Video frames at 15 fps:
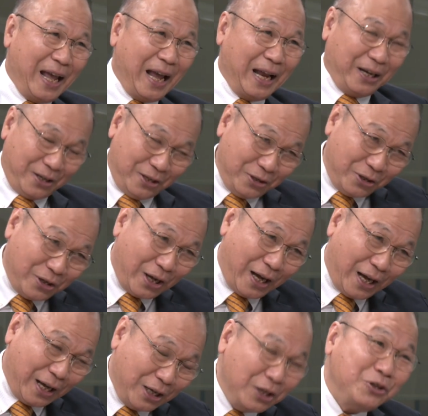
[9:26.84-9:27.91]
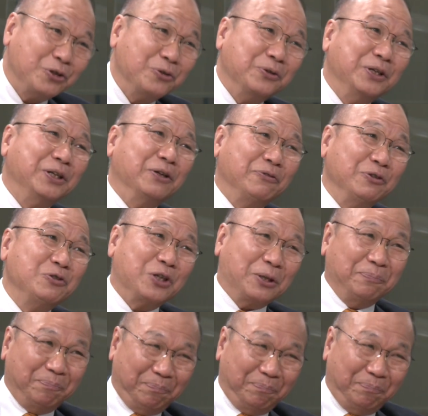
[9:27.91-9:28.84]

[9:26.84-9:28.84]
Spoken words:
an issue in the future.